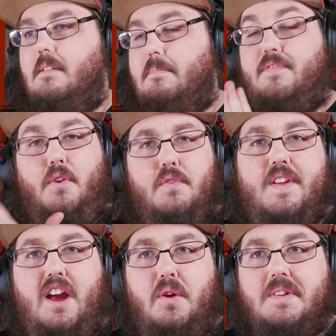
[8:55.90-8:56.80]
Before
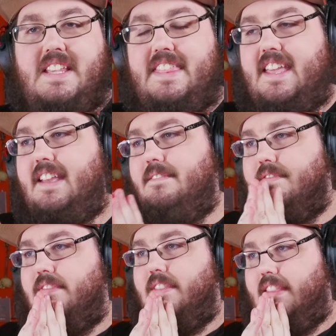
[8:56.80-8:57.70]
V R was a thing,
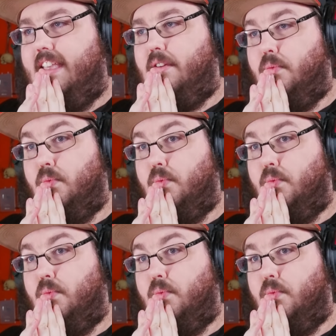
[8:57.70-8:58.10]
like,